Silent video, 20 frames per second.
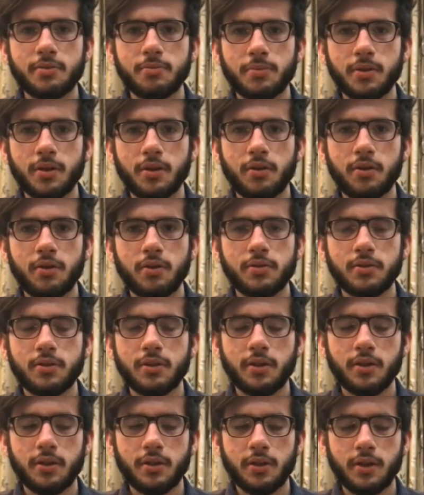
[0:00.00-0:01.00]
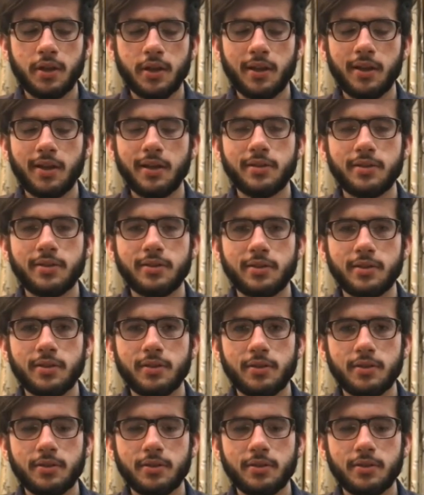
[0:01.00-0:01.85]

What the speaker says: because in English,